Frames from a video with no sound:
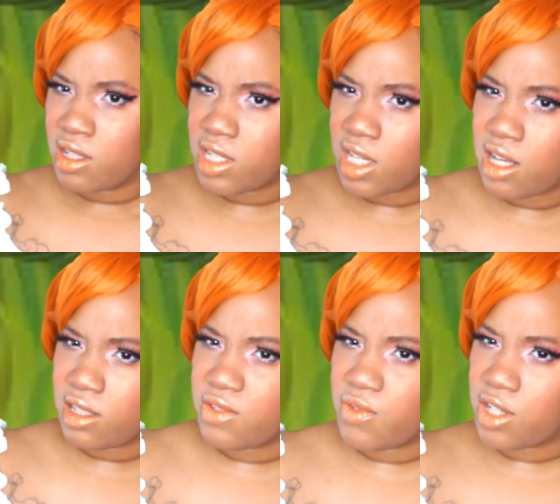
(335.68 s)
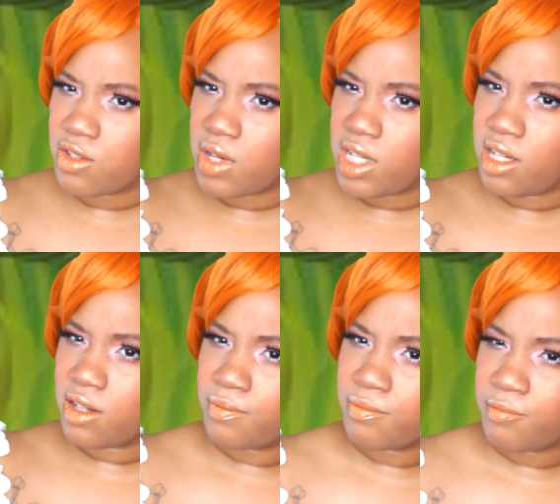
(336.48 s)
check out these videos right
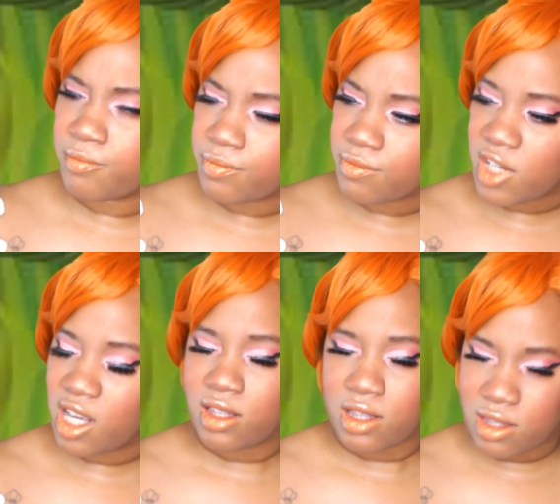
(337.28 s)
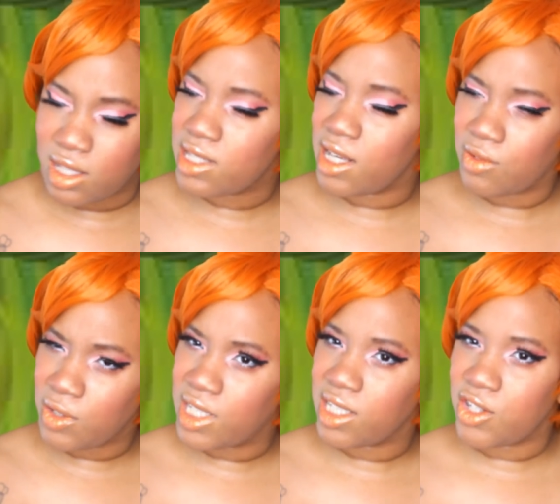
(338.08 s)
here. They sound
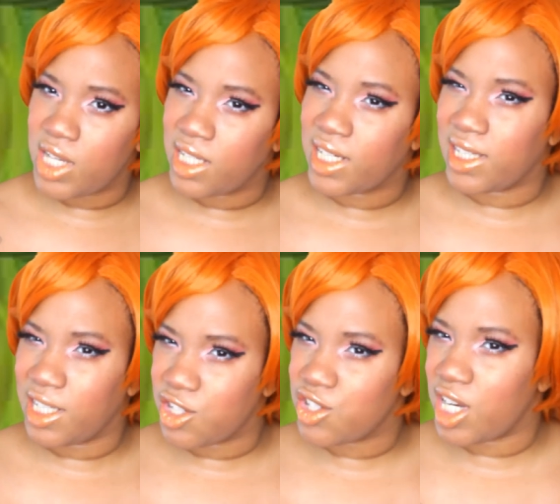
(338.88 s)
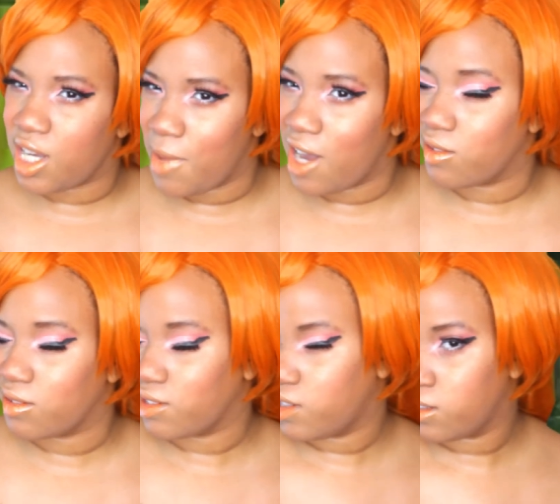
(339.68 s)
really entertaining. I think you should check them
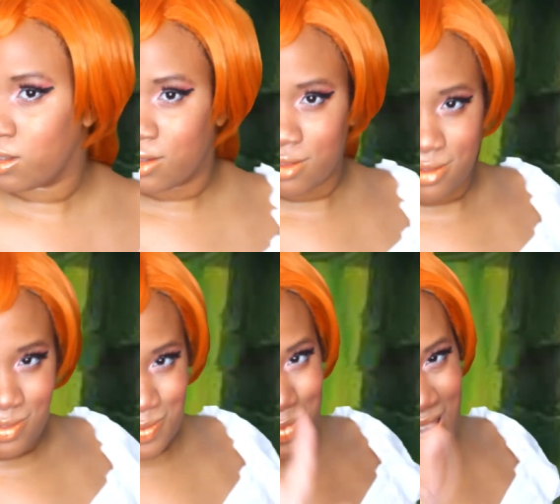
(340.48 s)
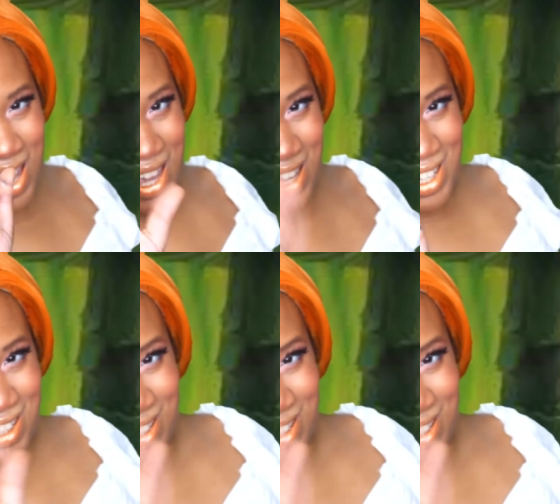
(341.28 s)
out. Bye!